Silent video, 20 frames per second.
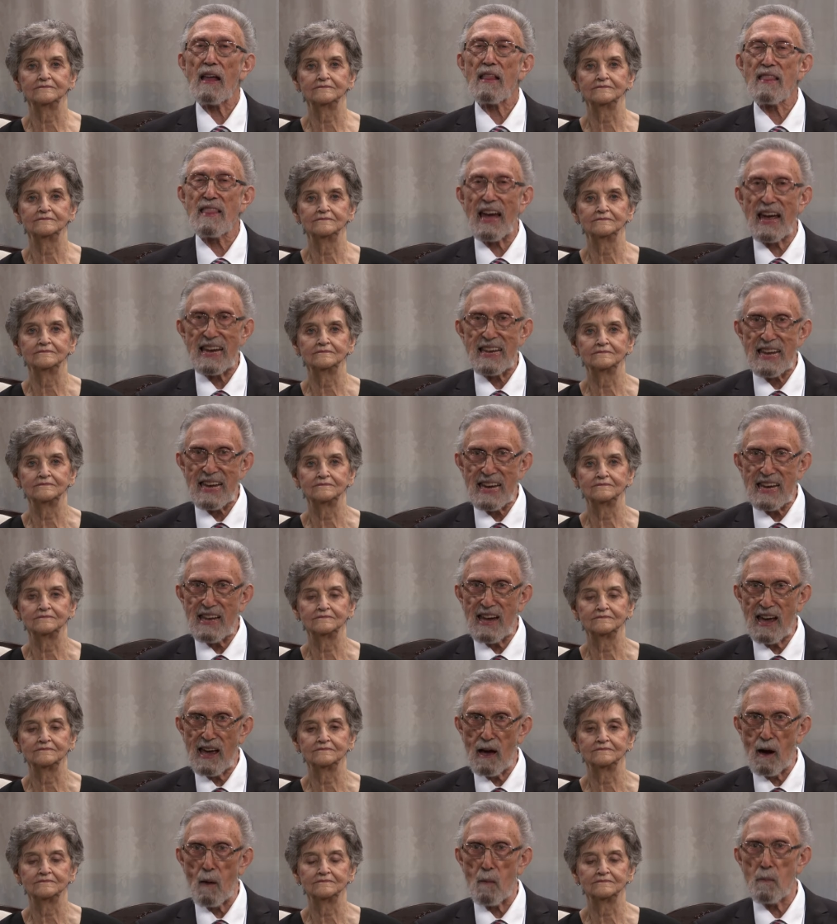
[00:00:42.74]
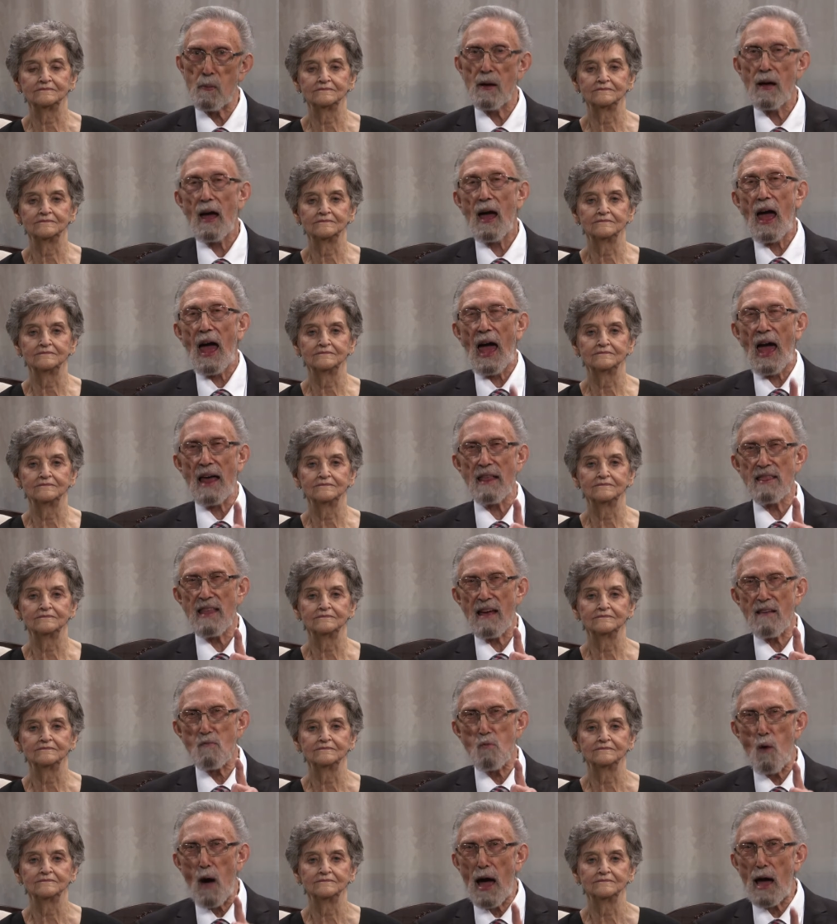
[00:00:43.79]
Speaker 1: They need help. And
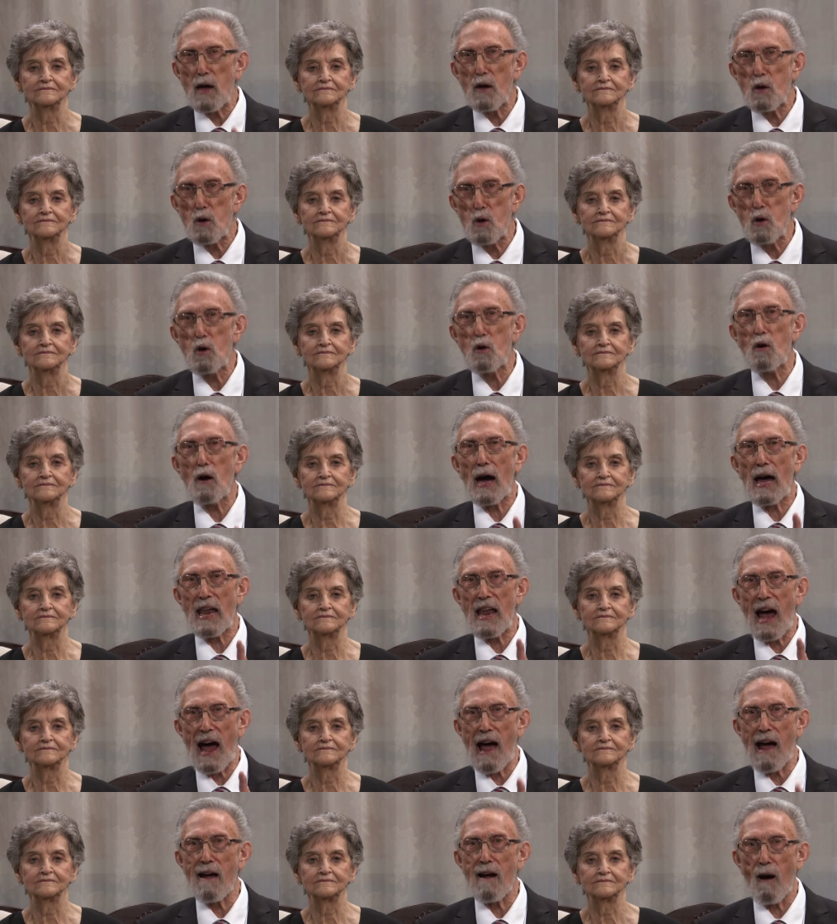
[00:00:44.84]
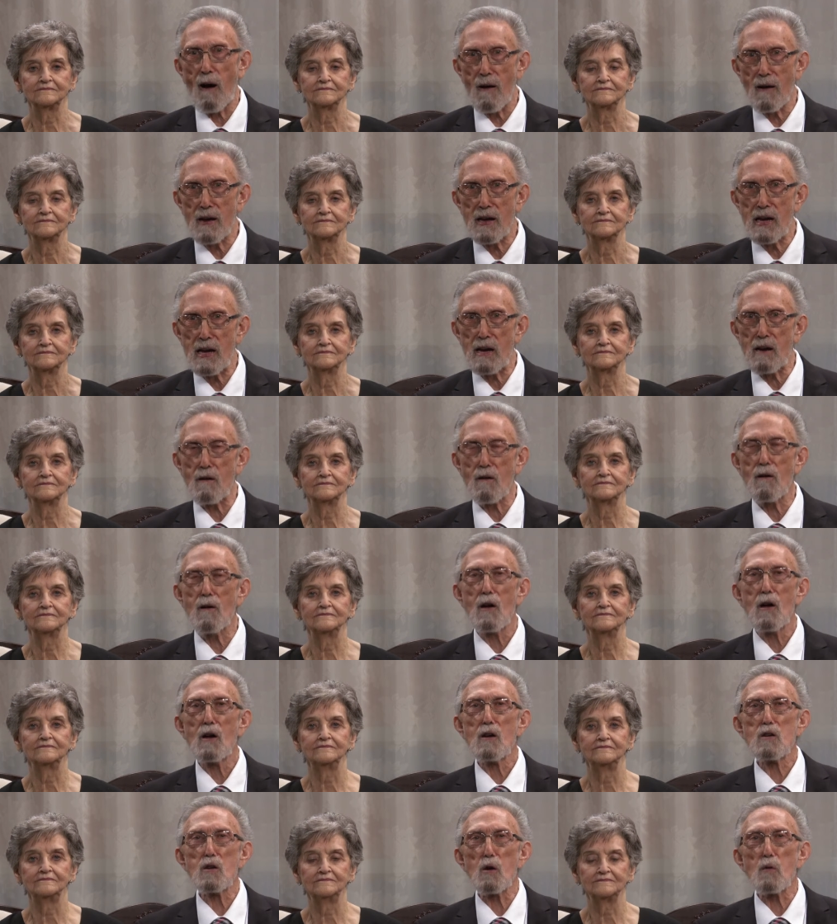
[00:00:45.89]
that's why you and I are here
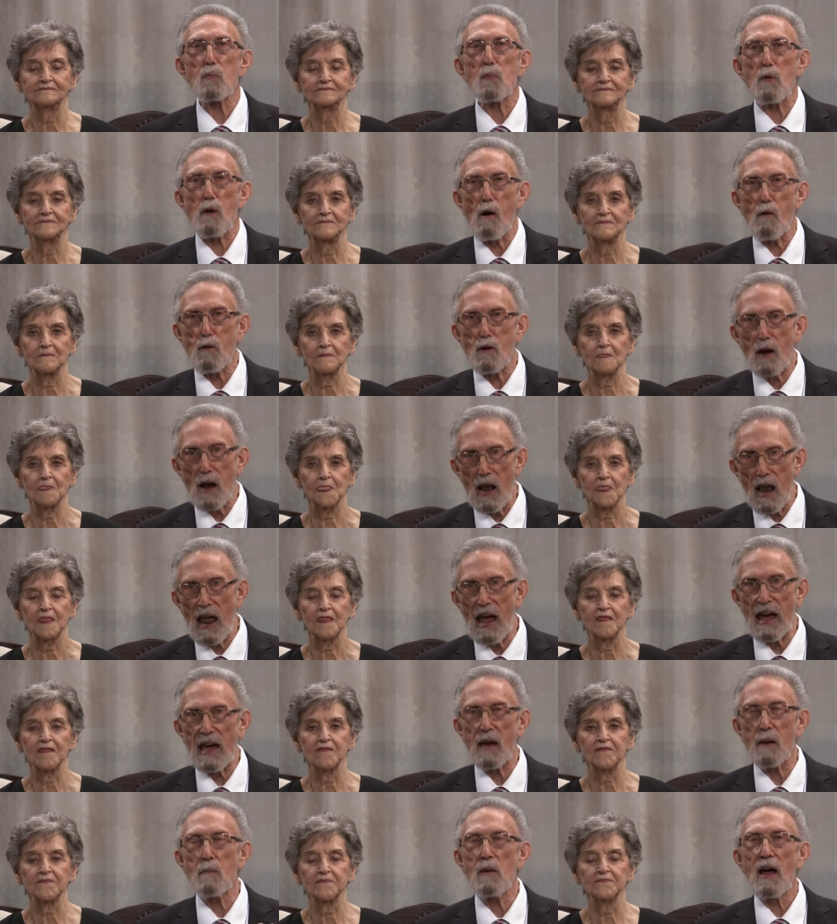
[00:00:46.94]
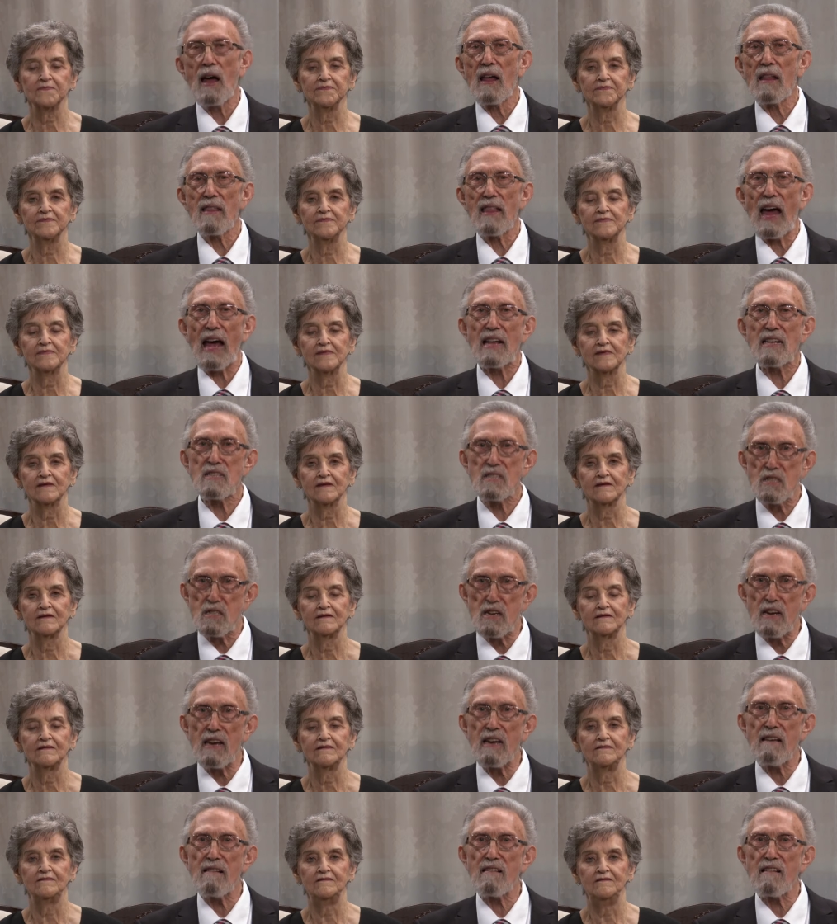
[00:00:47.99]
to proclaim that
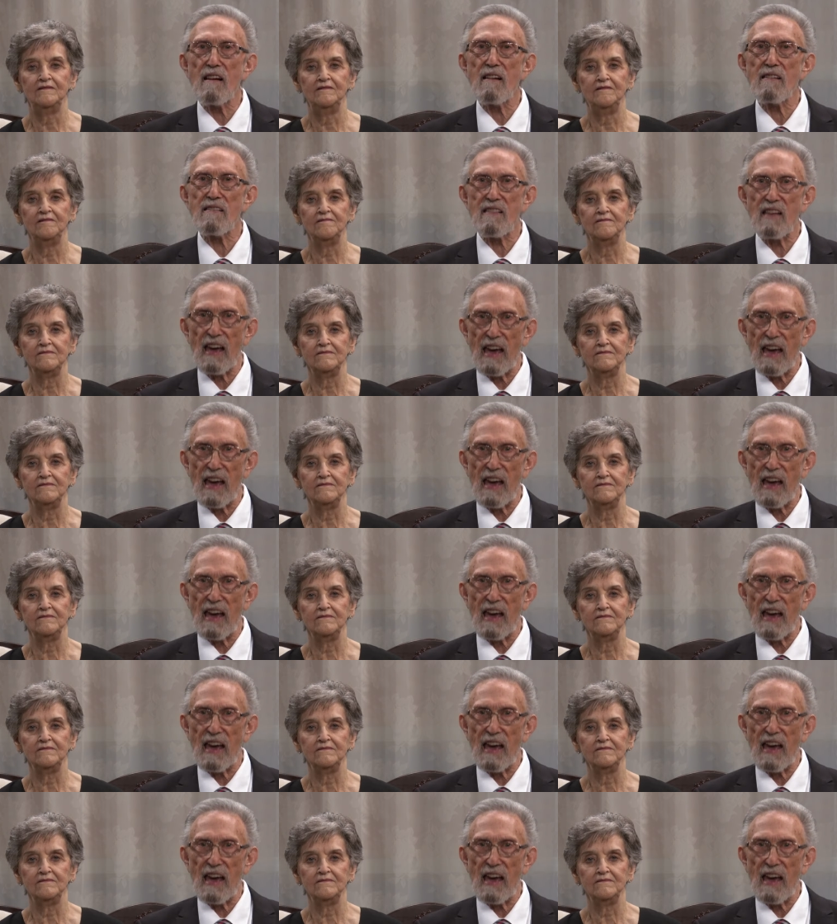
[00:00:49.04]
Jesus